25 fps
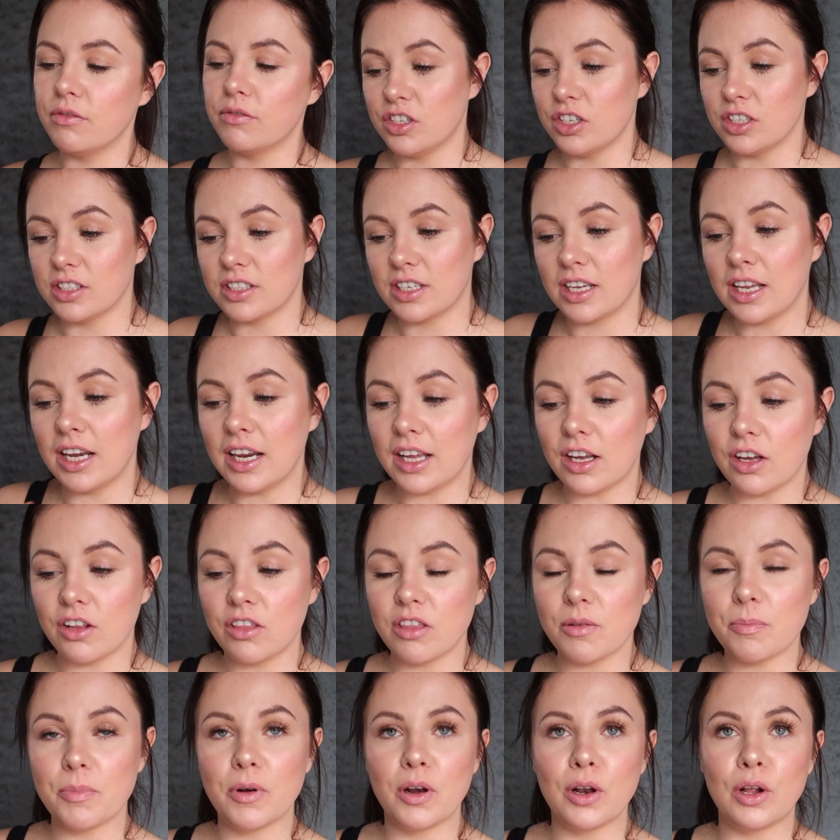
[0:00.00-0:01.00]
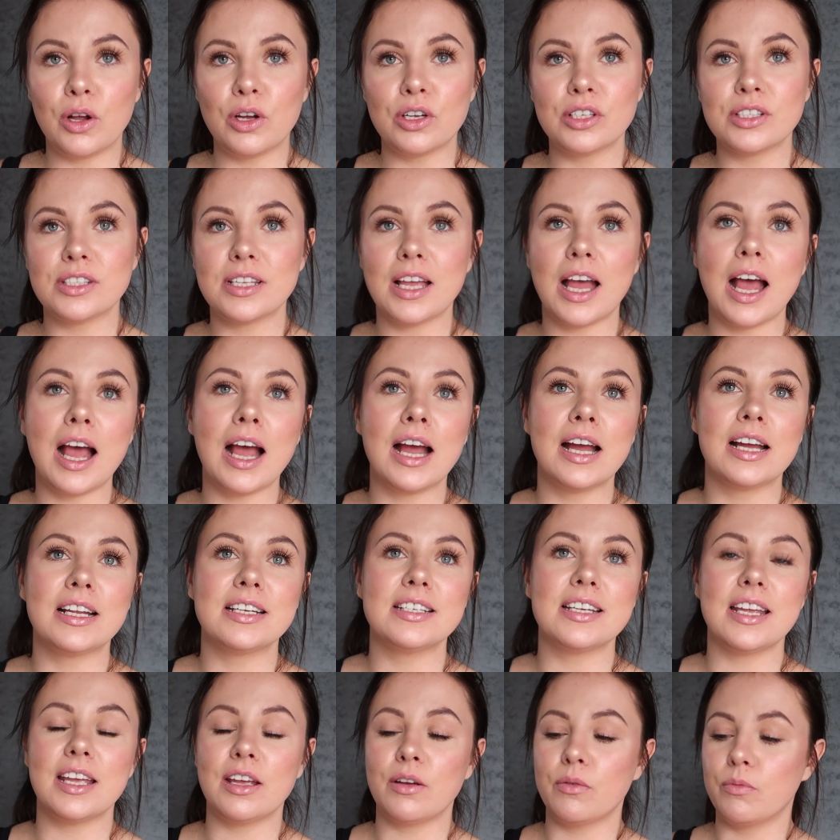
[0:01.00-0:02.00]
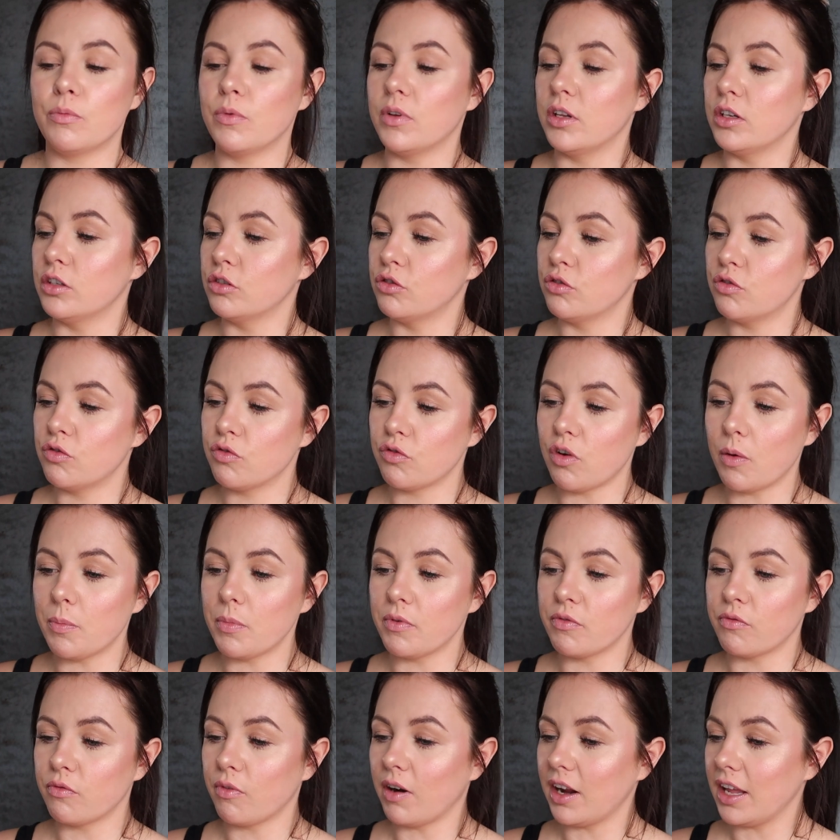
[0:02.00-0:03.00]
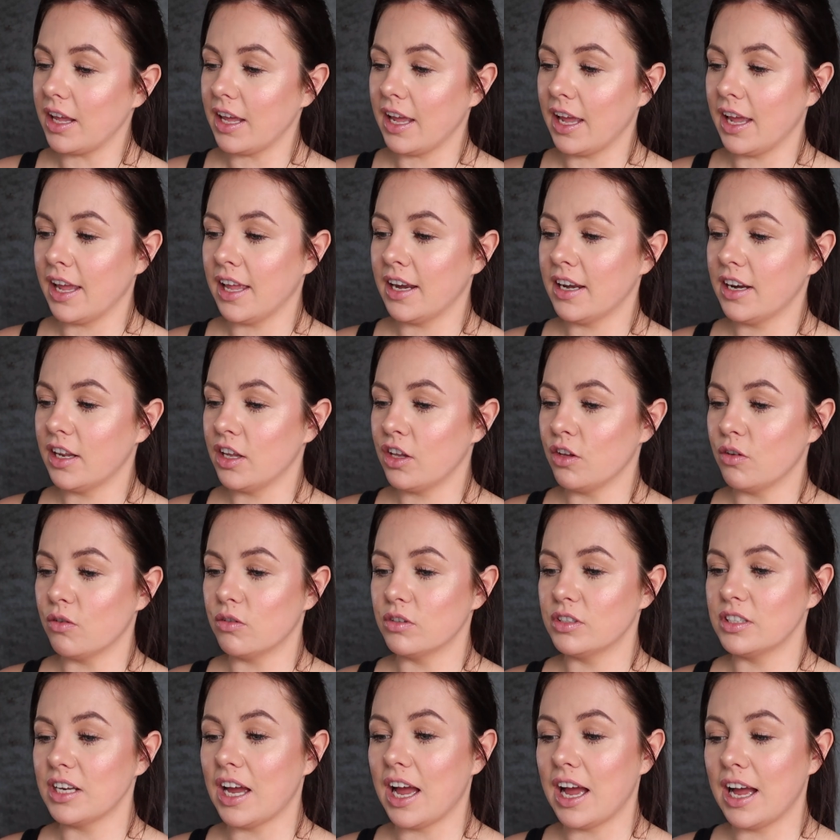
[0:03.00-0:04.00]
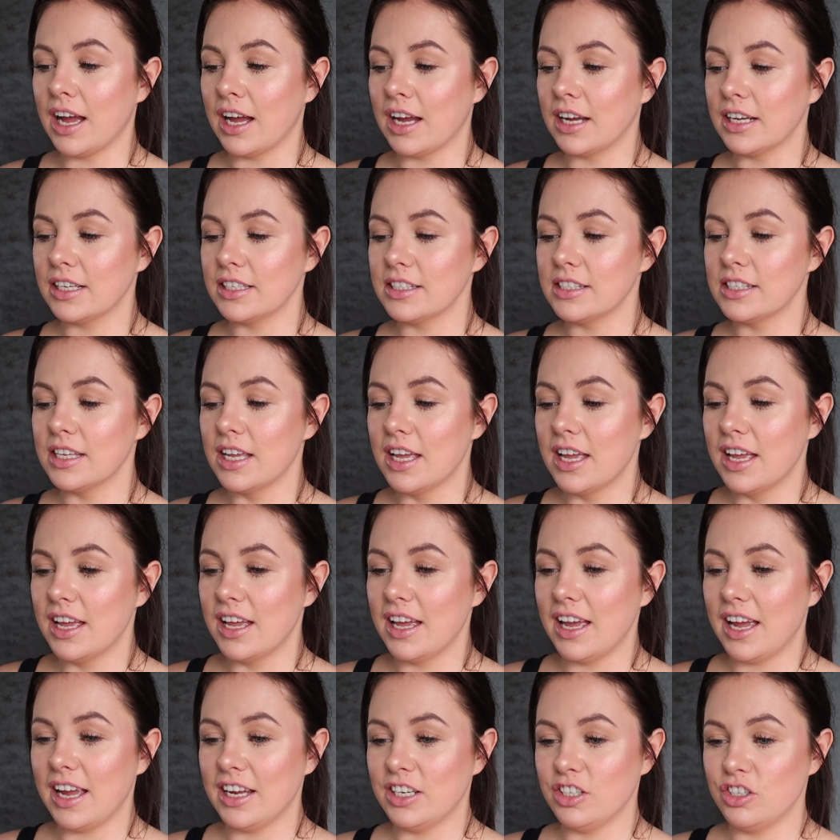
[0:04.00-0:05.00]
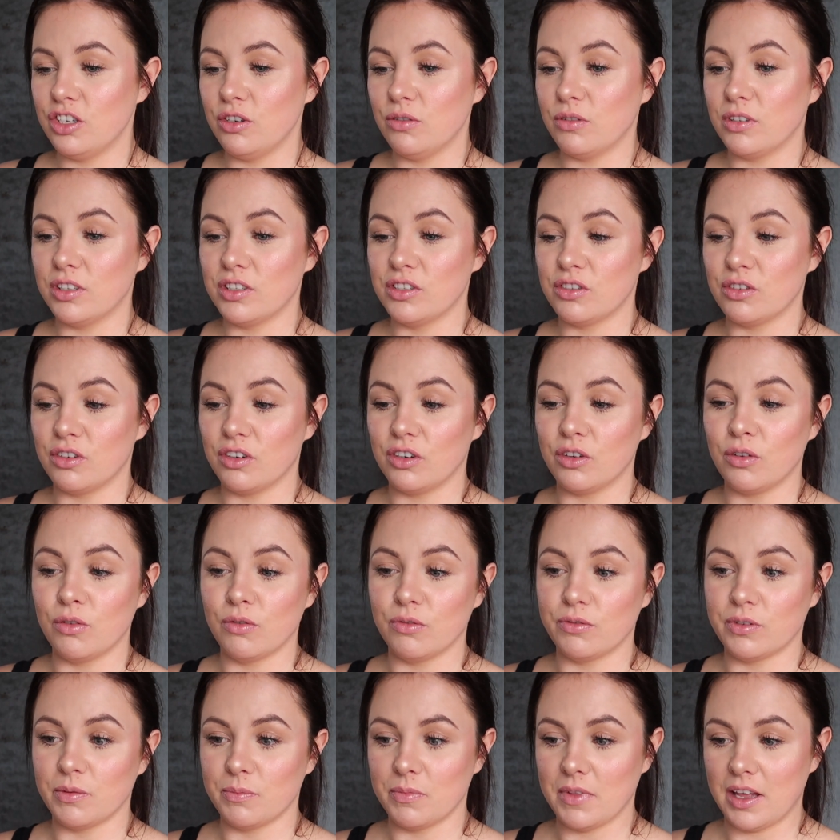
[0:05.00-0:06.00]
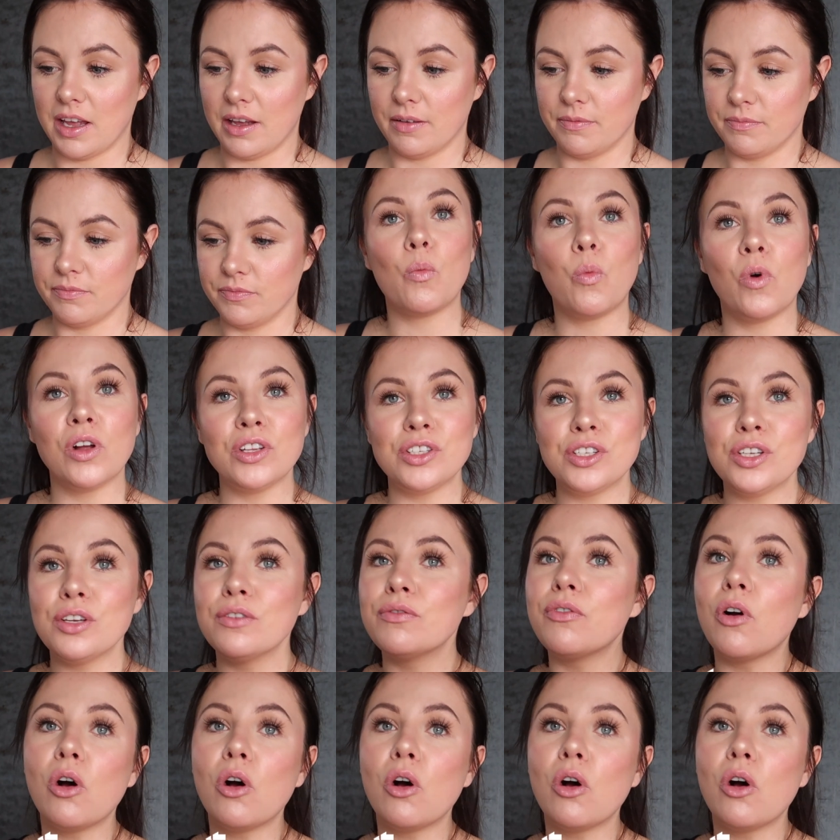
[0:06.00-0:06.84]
Just click on the plus and it will drop it right in your tags, and you can sort of go from there. Once you've